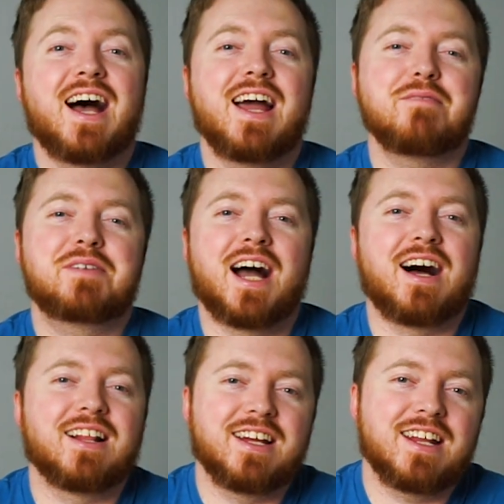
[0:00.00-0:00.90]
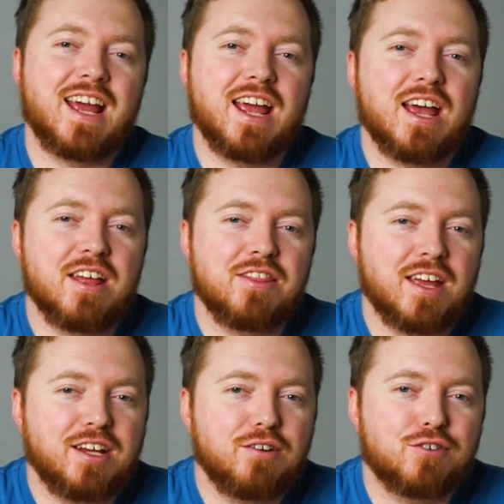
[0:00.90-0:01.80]
Hi, I'm Colin, and
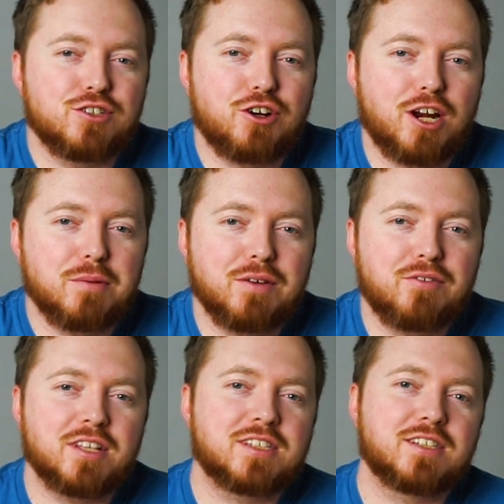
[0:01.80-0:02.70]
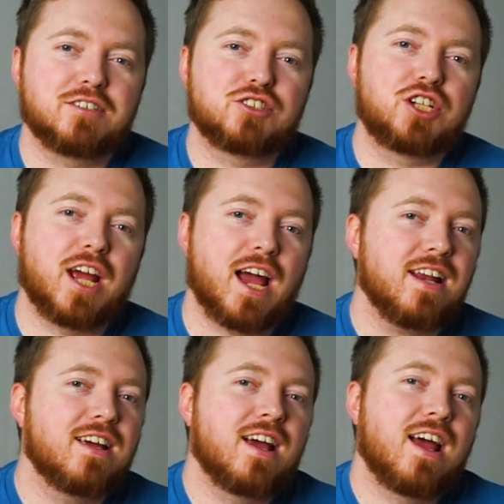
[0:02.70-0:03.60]
thank you for joining me for this little chat